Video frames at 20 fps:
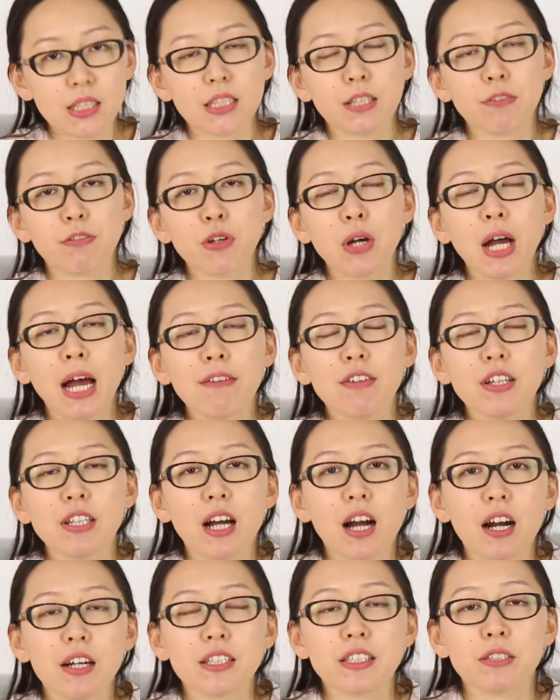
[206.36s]
If you have an
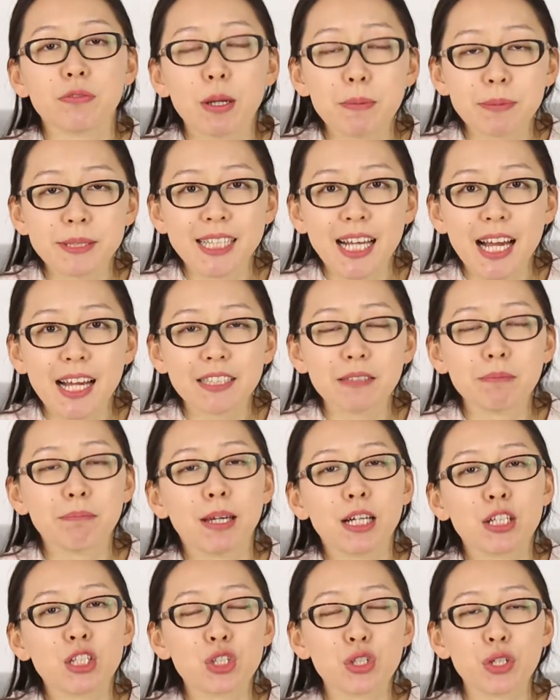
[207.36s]
artist website,
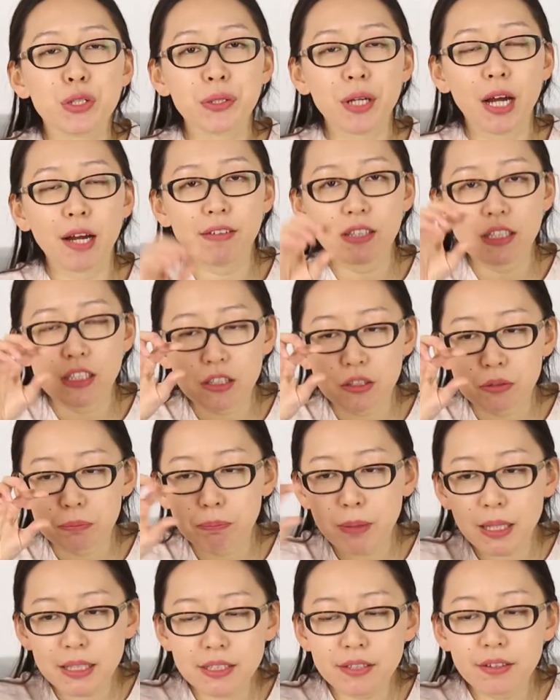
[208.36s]
make sure you have a little
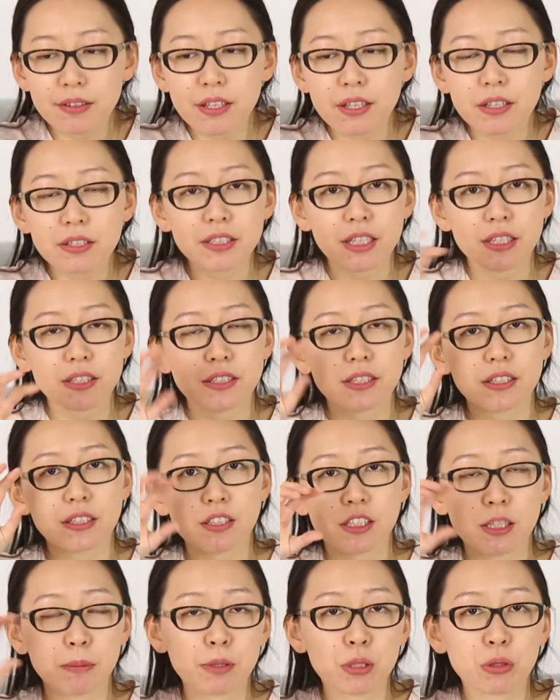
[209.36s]
button there that says
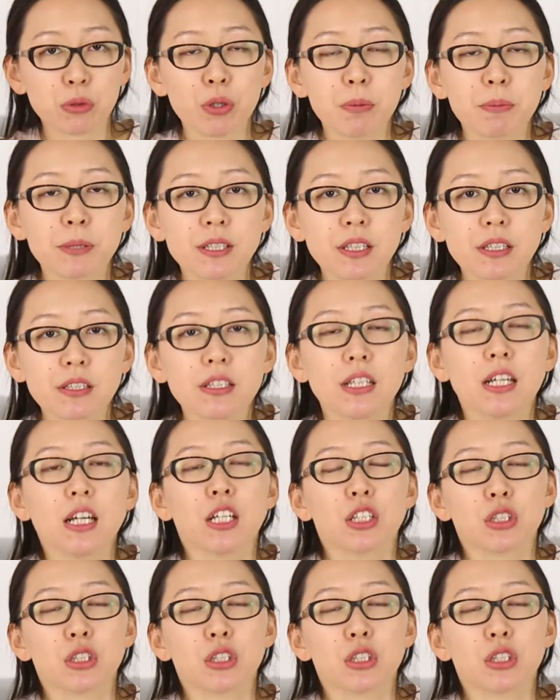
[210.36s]
subscription,